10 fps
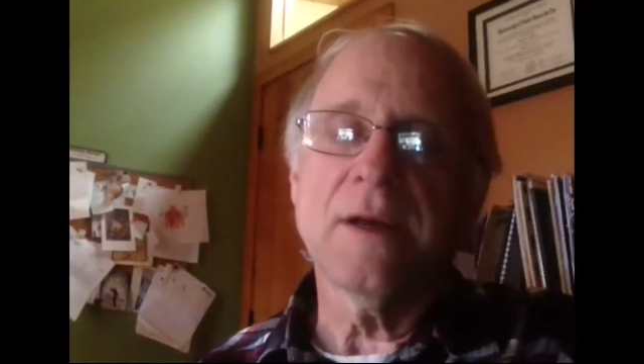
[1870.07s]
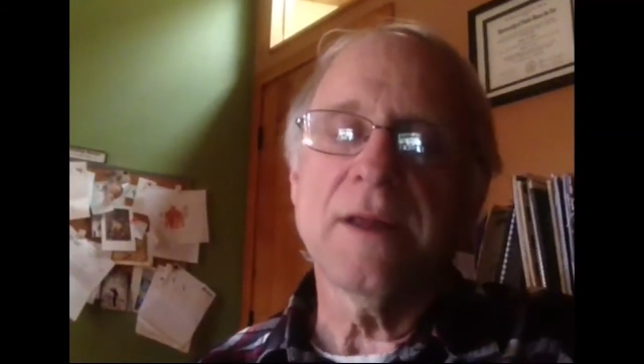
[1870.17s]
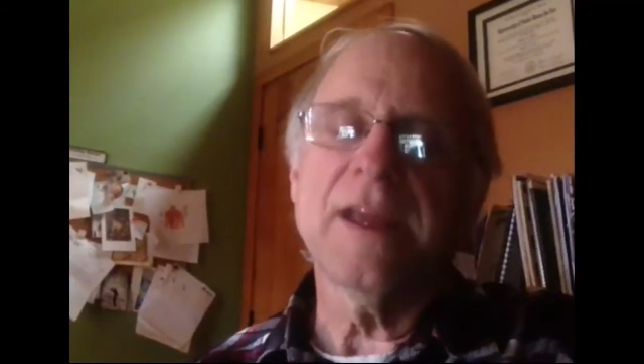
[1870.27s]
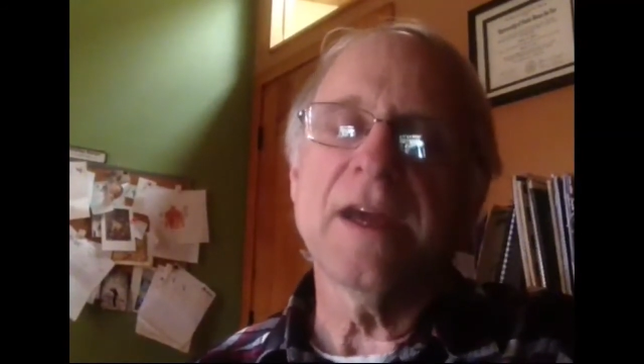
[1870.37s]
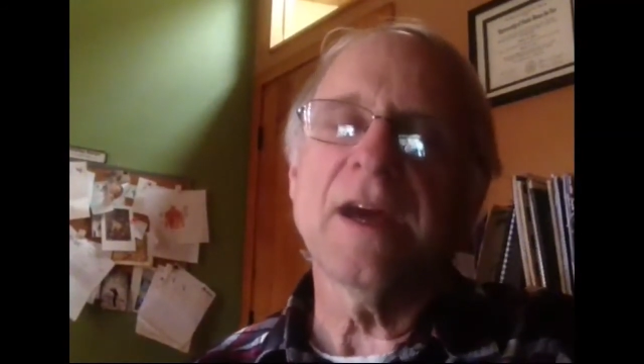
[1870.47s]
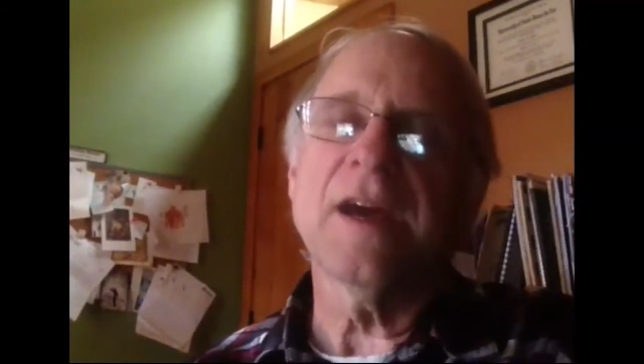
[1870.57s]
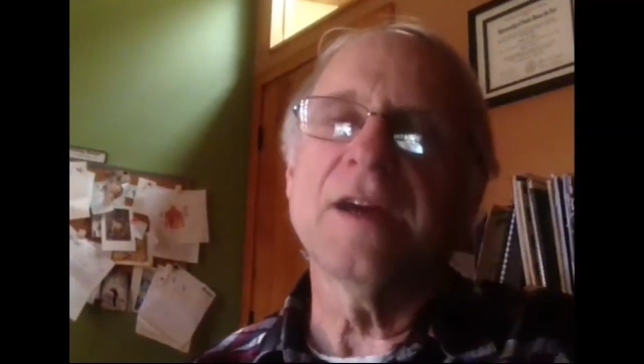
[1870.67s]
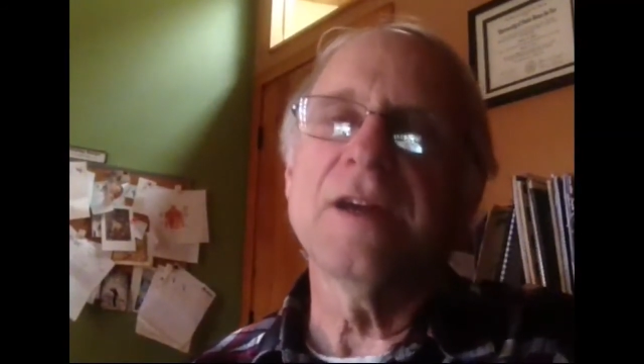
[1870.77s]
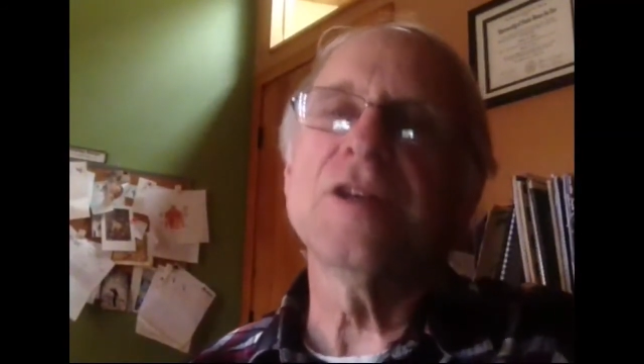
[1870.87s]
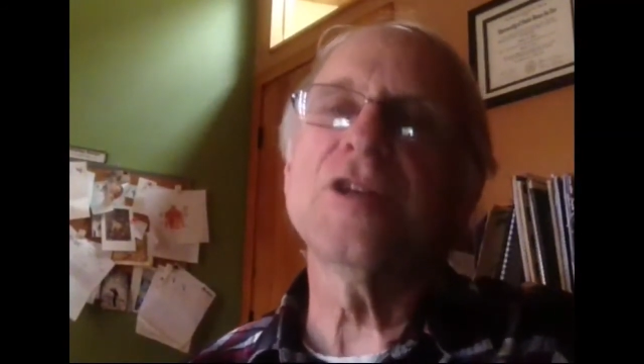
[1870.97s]
Yeah,
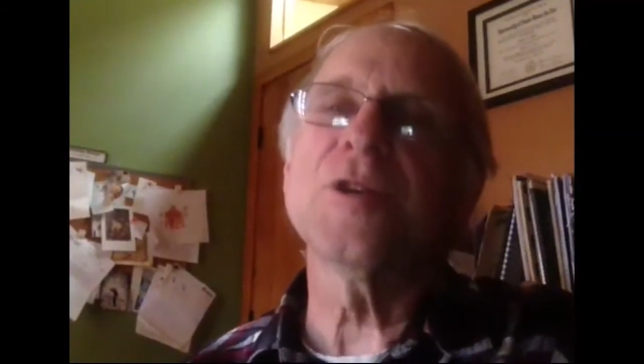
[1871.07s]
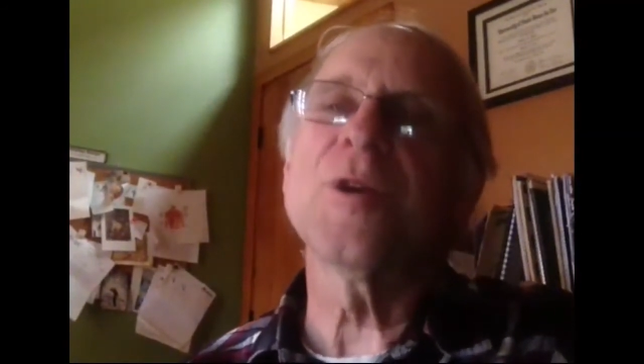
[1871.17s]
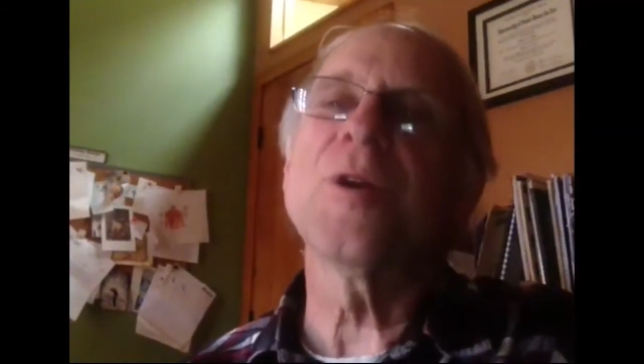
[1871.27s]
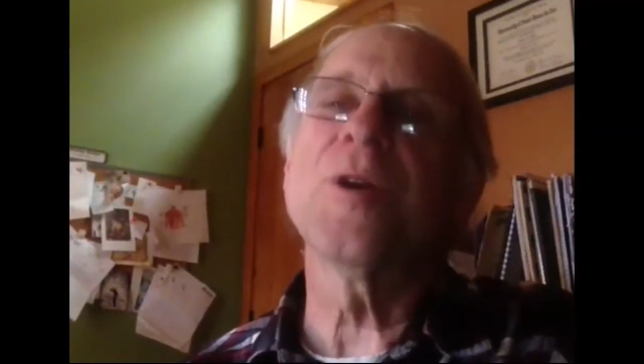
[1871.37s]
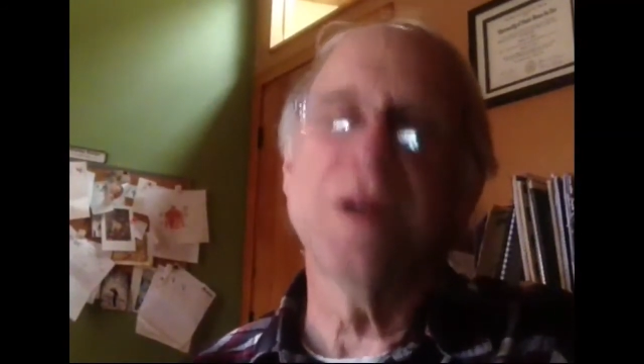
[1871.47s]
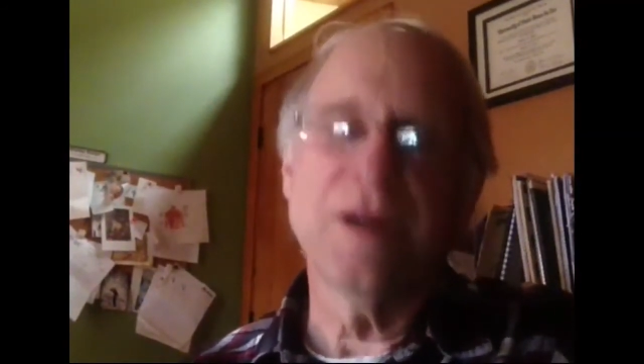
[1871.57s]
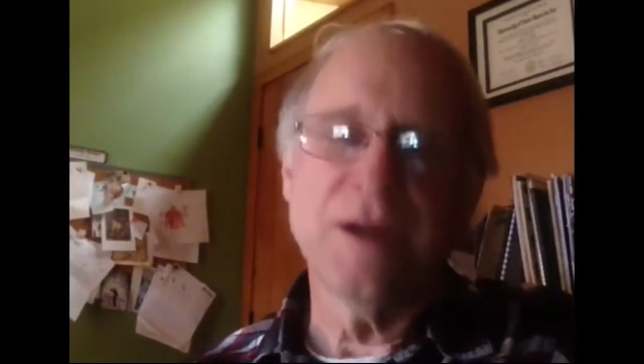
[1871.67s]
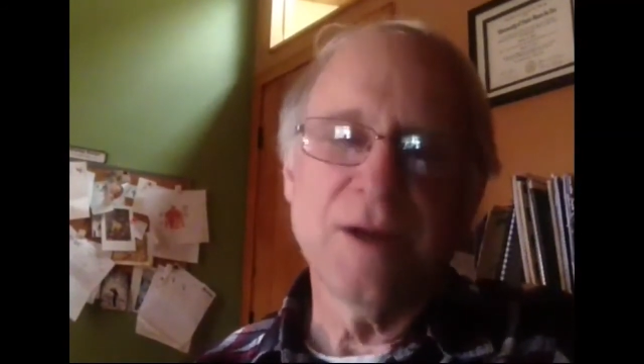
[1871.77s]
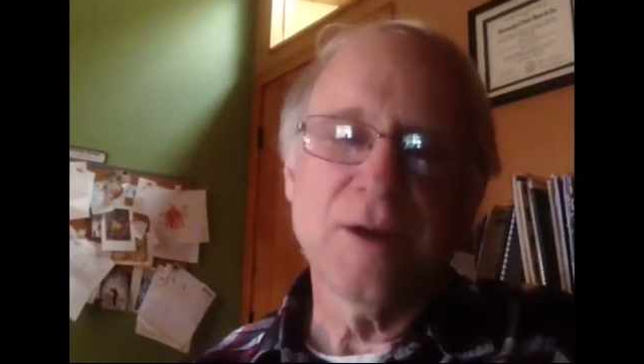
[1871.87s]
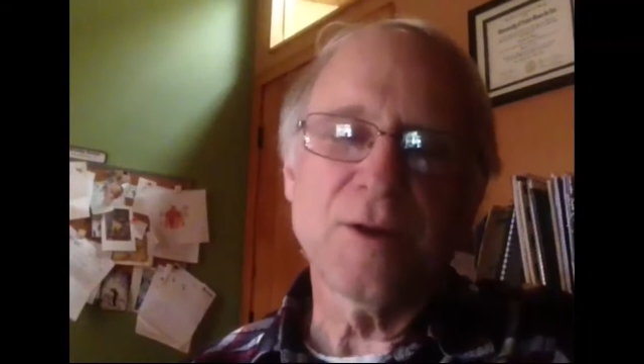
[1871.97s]
sure,
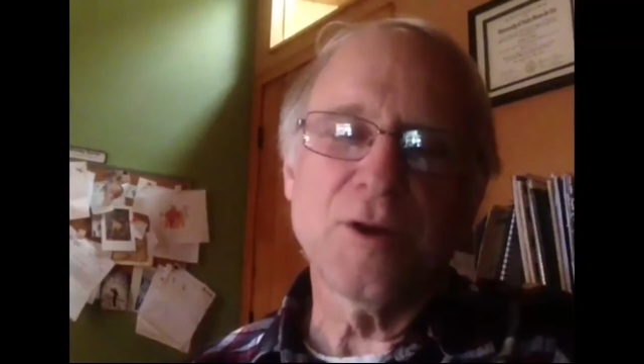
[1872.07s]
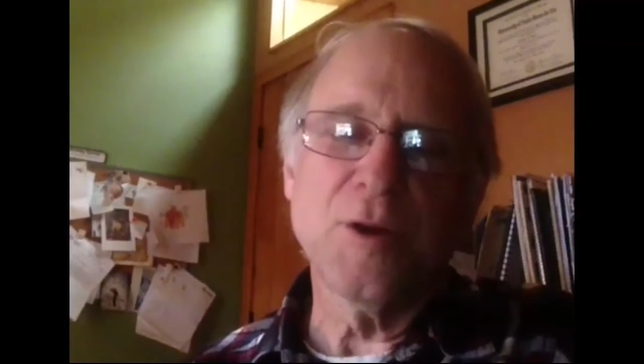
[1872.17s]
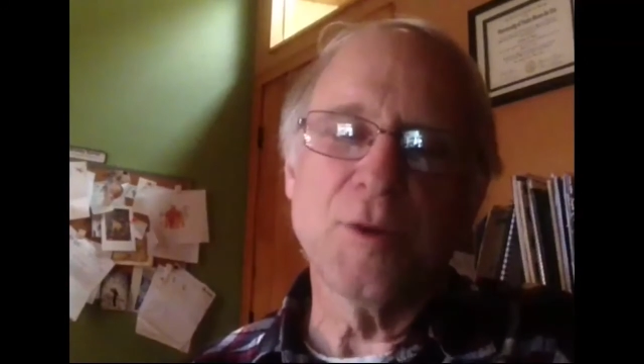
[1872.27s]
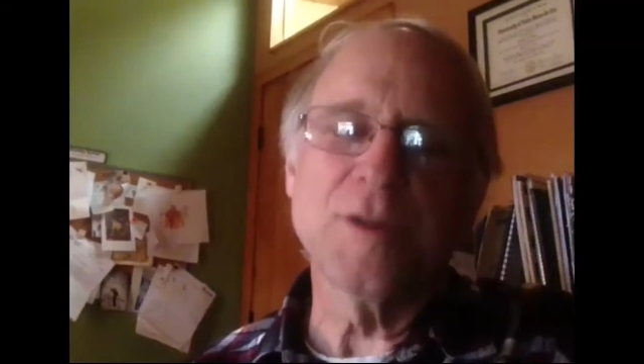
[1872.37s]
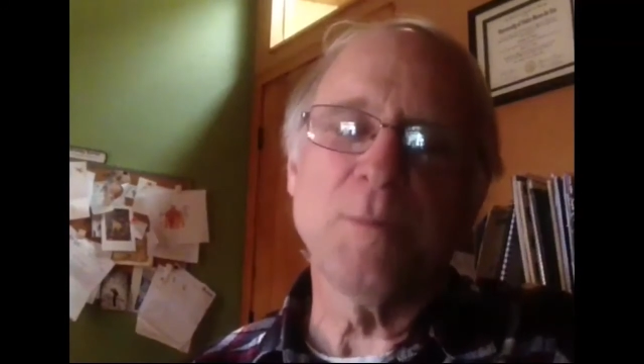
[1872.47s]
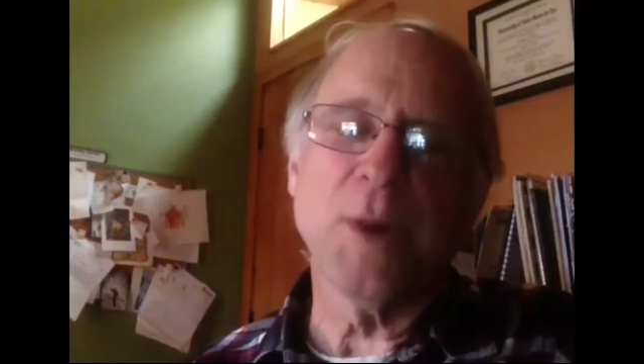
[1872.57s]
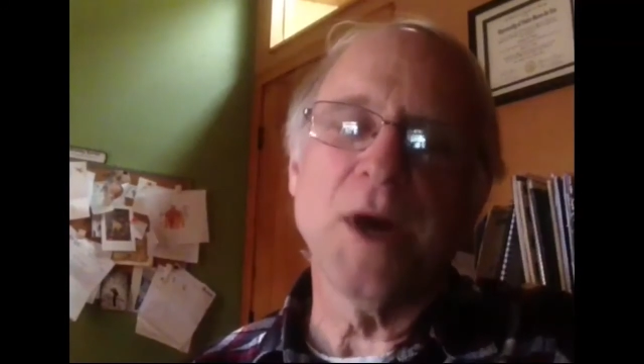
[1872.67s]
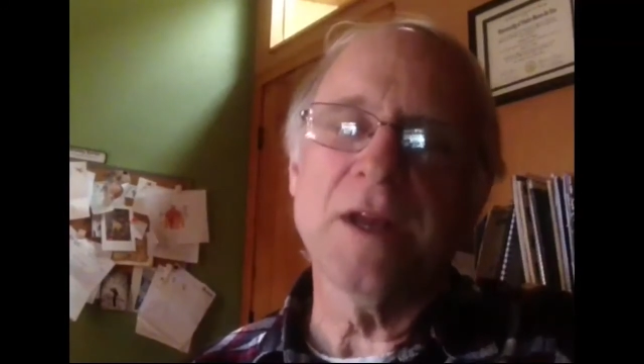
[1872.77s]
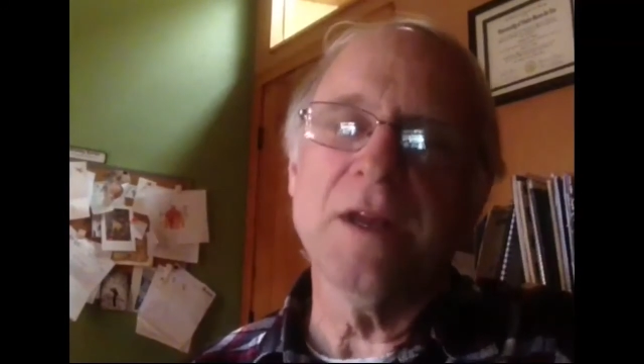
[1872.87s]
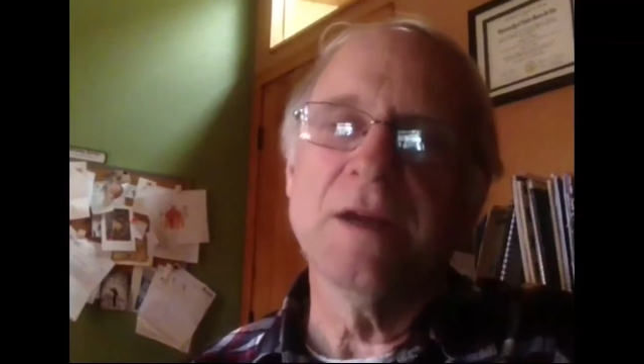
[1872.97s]
Cooper's
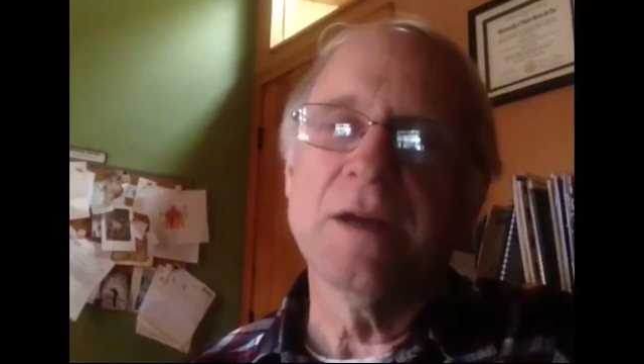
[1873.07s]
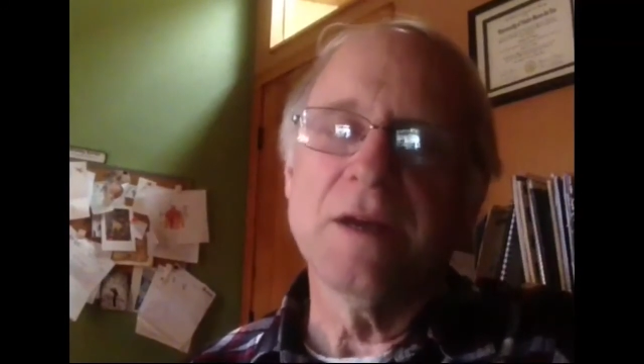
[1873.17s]
buddy,